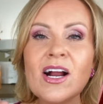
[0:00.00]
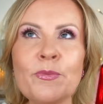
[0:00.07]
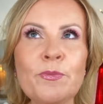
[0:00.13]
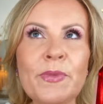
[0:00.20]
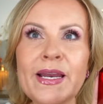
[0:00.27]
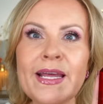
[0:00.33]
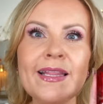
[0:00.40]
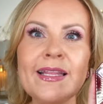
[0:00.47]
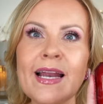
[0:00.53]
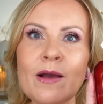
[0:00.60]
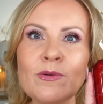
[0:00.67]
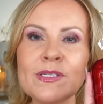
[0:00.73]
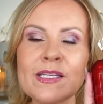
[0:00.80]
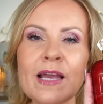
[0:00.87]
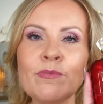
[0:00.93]
The minute that I
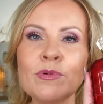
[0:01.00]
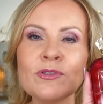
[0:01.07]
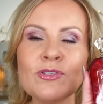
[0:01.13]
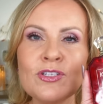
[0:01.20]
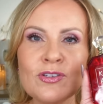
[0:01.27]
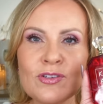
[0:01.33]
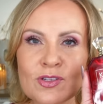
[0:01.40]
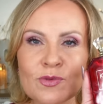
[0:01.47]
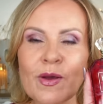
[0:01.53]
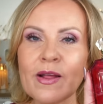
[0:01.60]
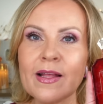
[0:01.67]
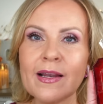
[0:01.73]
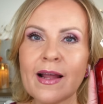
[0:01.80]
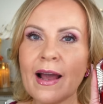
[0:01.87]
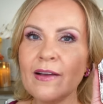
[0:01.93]
was able to smell
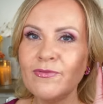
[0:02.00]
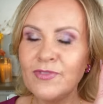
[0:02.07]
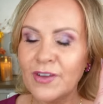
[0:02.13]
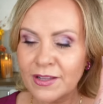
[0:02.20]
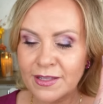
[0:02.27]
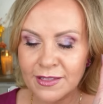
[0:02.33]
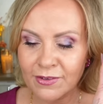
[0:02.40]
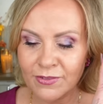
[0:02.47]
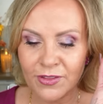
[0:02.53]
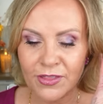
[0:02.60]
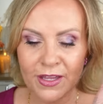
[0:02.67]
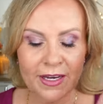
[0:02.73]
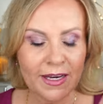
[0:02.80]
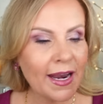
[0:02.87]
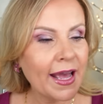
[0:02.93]
it, I fell in love with
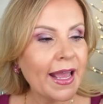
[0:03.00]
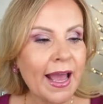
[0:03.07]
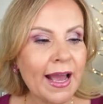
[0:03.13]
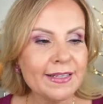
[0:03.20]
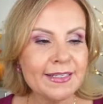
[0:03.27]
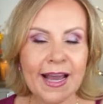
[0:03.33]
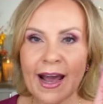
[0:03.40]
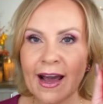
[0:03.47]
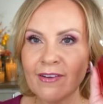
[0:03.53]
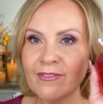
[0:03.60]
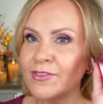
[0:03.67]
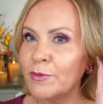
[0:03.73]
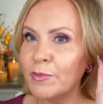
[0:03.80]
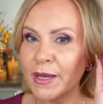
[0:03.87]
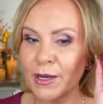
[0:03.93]
it, and I had to
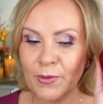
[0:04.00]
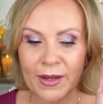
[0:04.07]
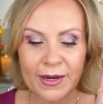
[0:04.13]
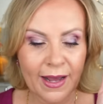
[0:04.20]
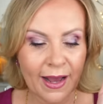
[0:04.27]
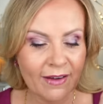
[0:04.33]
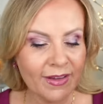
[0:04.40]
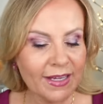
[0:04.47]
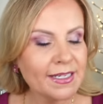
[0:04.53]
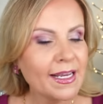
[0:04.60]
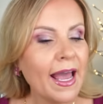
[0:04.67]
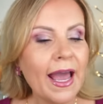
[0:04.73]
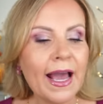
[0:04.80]
have the big one of it.